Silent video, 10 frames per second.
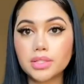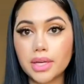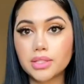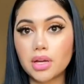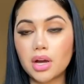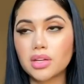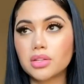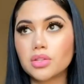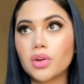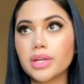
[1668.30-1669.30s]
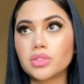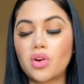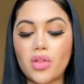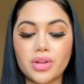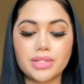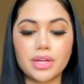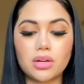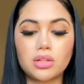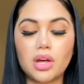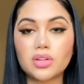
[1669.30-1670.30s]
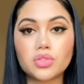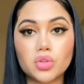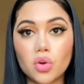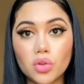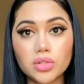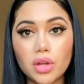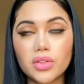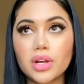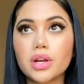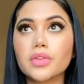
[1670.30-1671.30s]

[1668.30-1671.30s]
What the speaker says: TikTok, you guys know how there's like a lot of trolls on there.